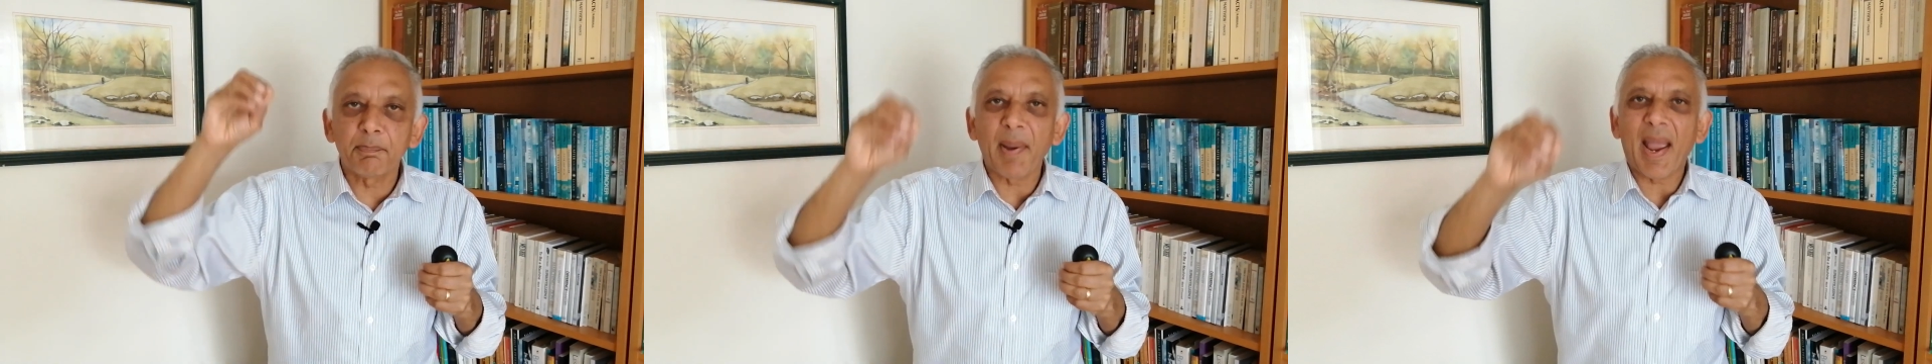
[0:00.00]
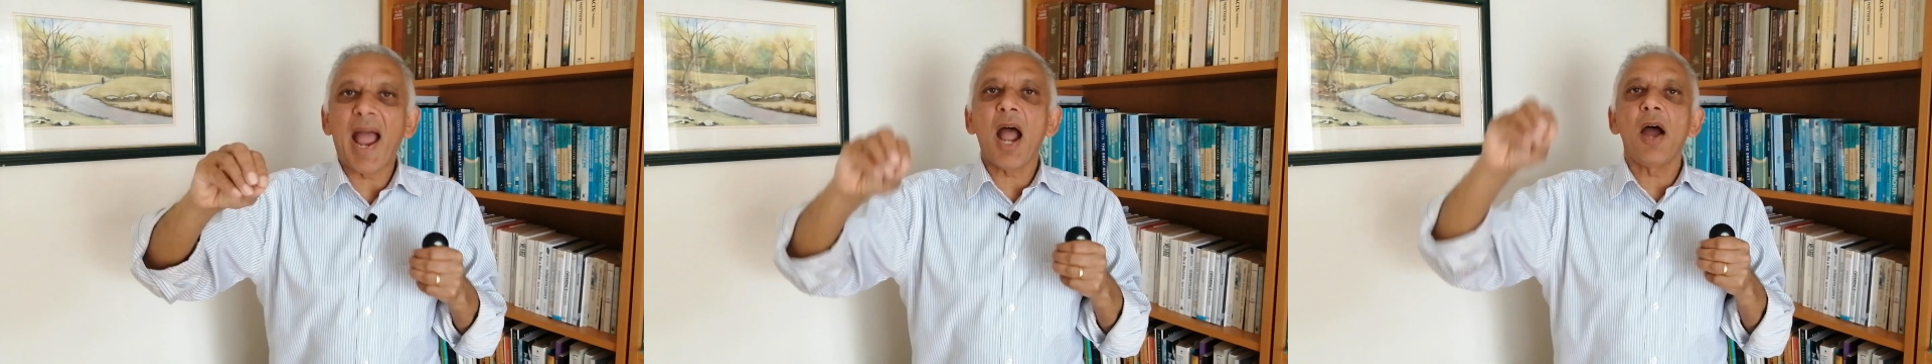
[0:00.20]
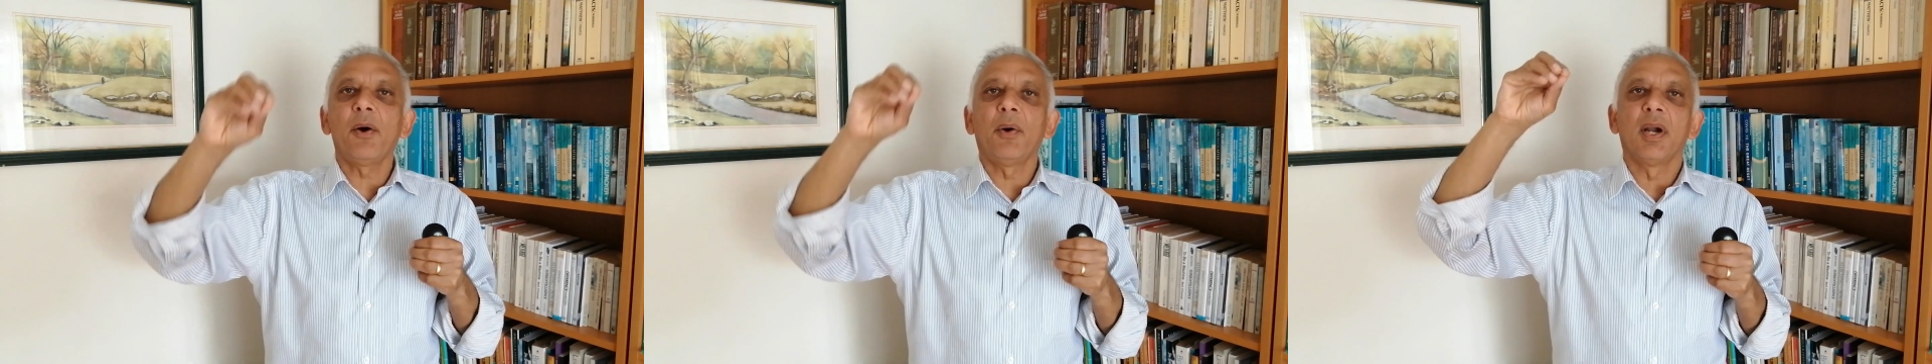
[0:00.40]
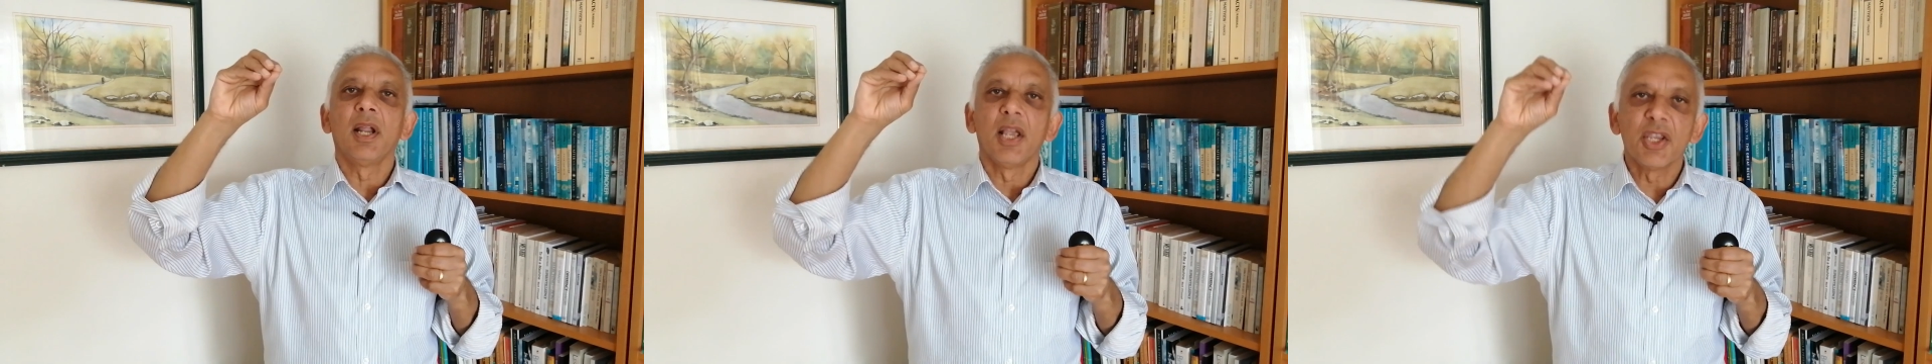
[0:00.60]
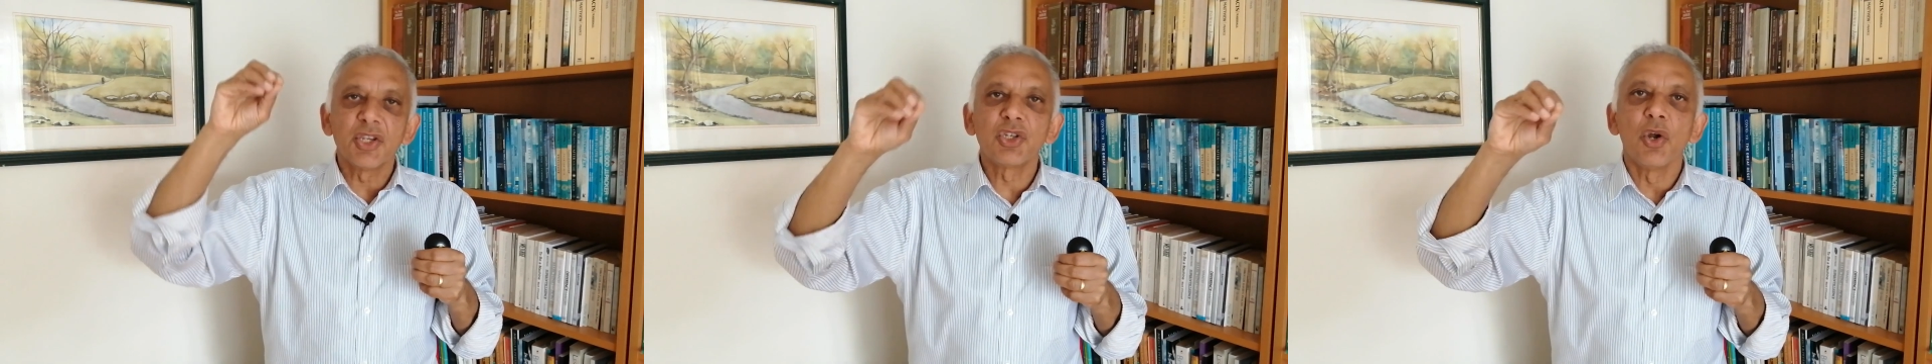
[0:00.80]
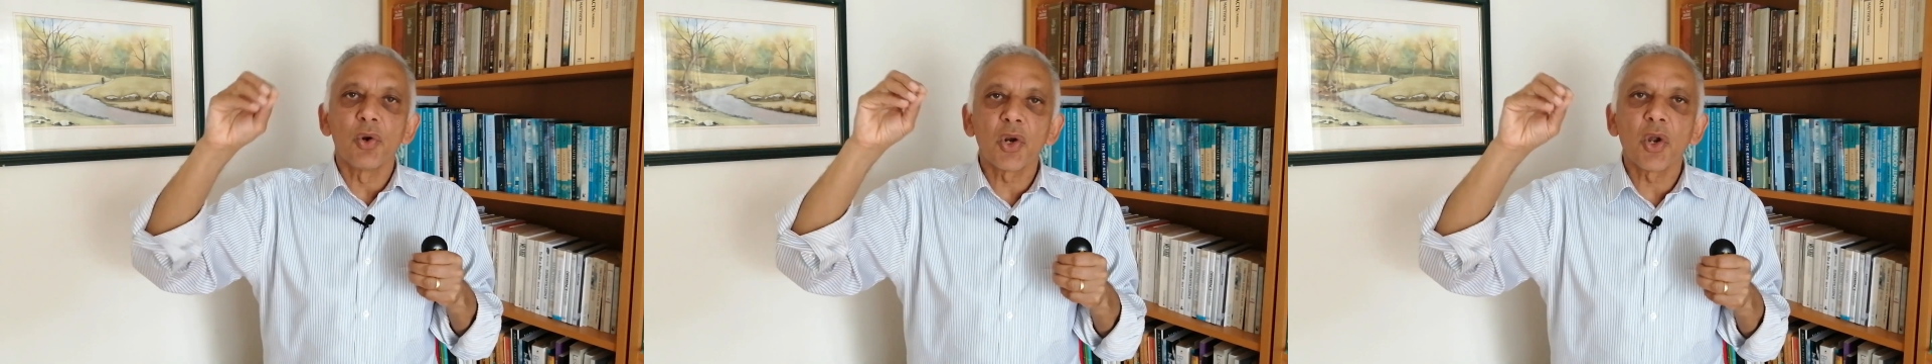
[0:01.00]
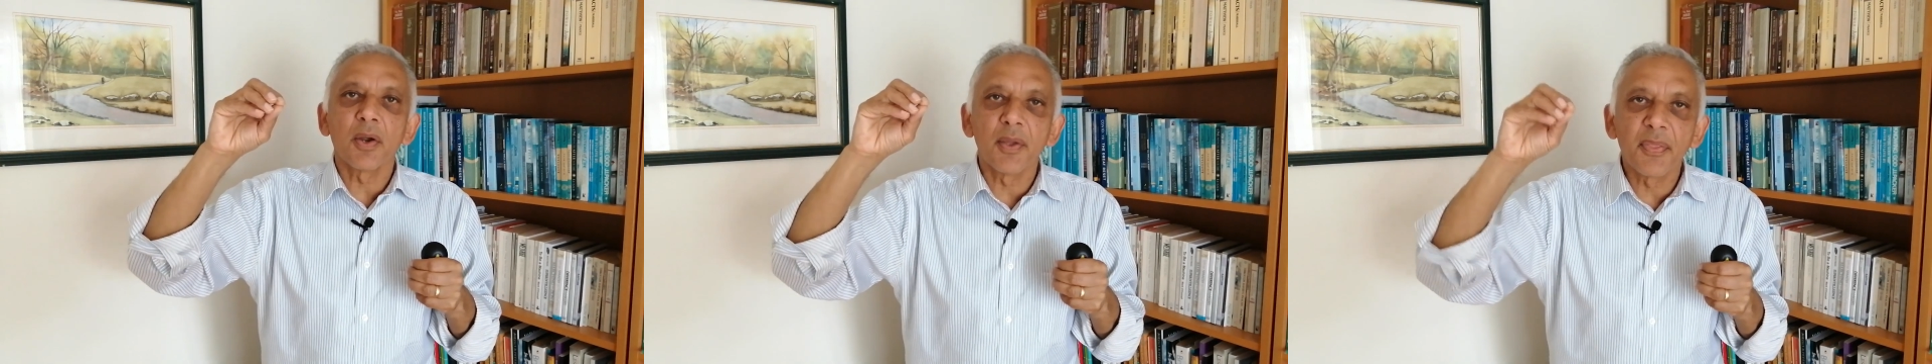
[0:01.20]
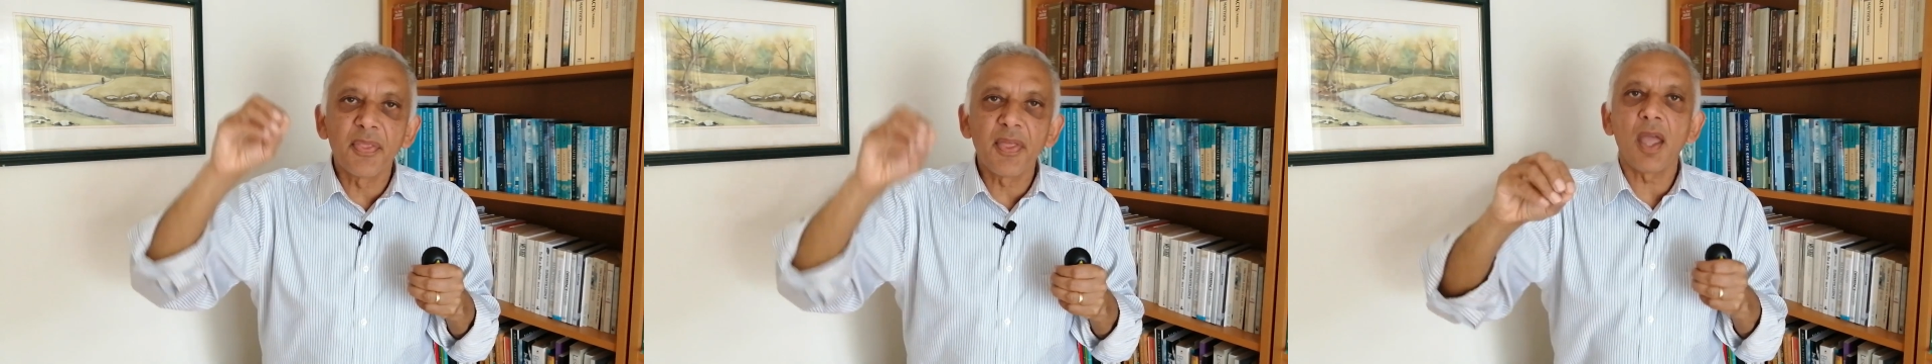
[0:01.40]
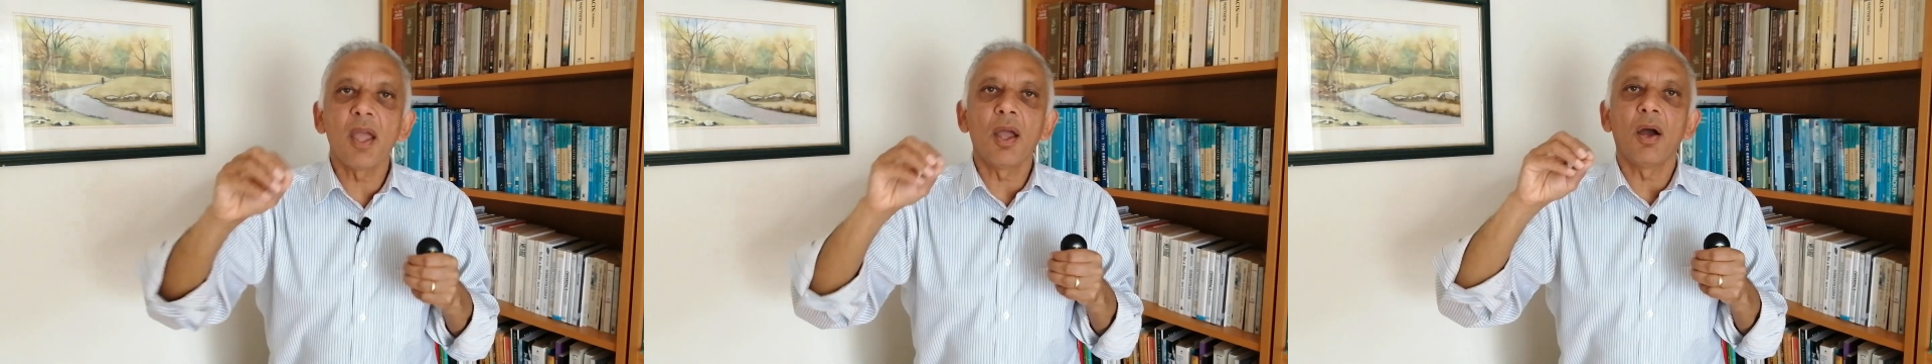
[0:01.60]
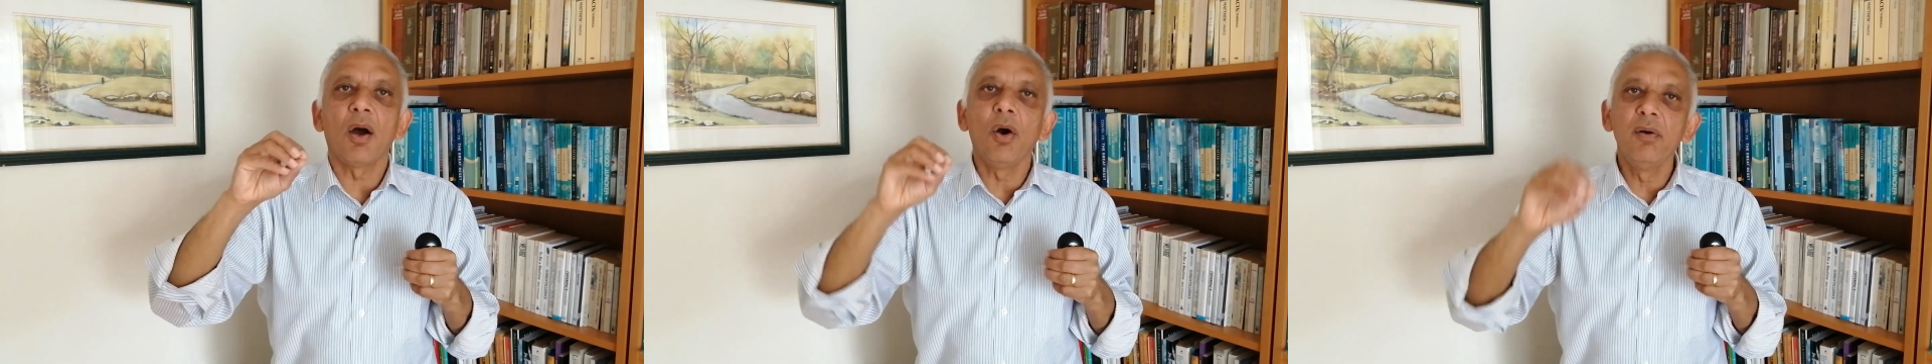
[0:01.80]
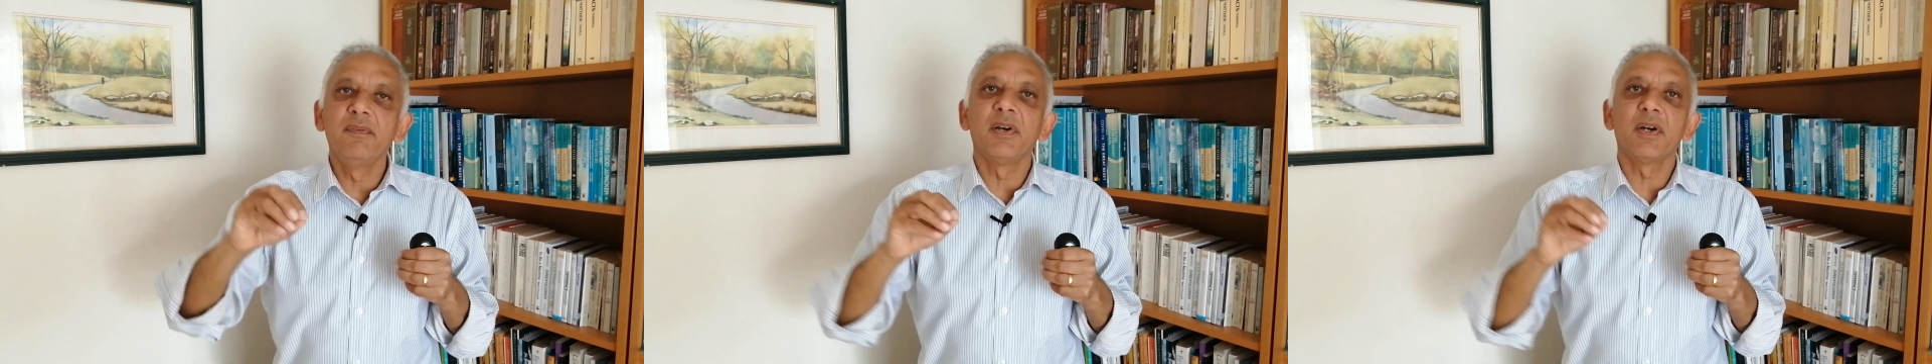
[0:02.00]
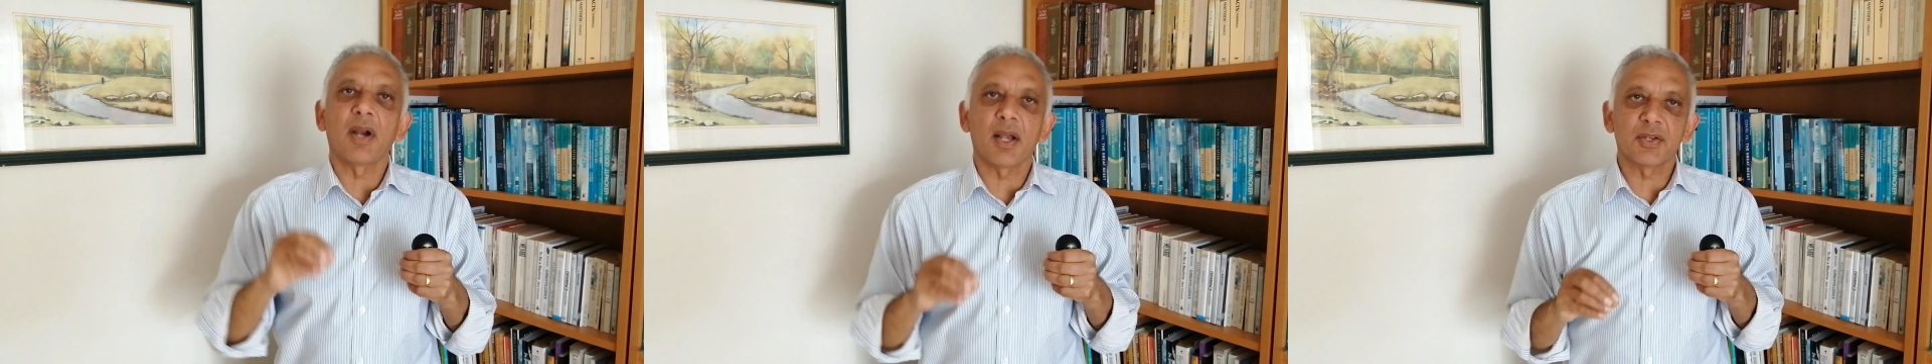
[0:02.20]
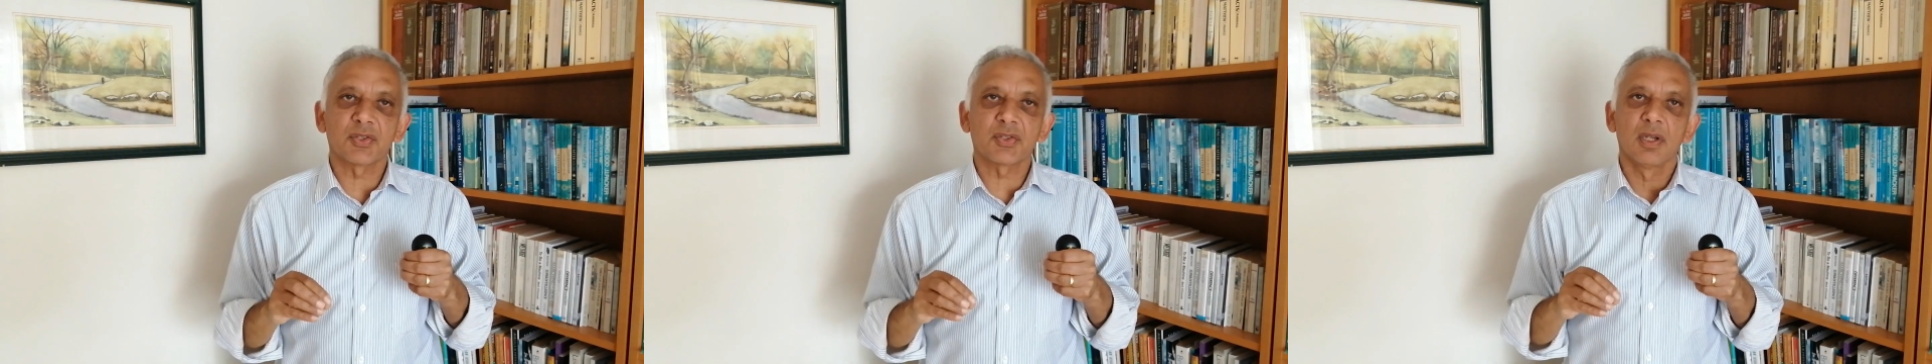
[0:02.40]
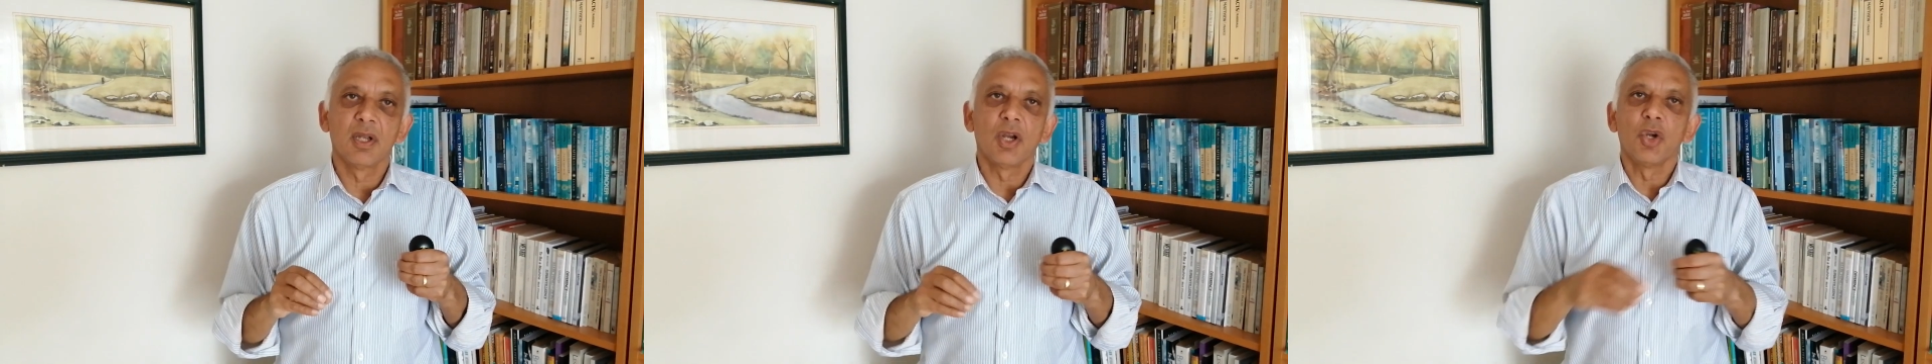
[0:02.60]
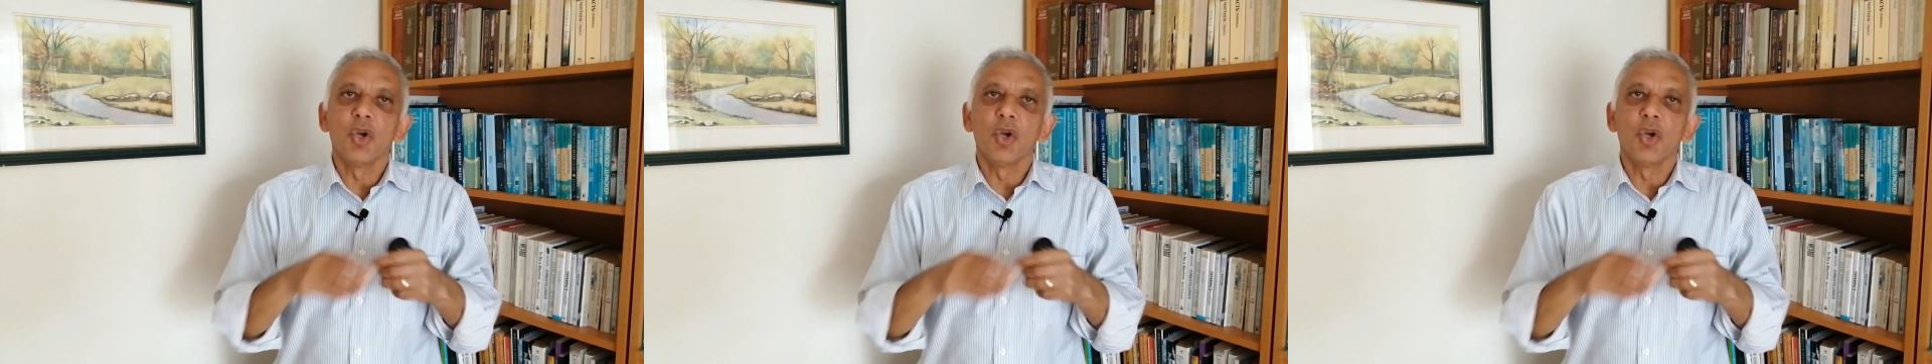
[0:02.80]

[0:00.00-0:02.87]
power is no longer there over us.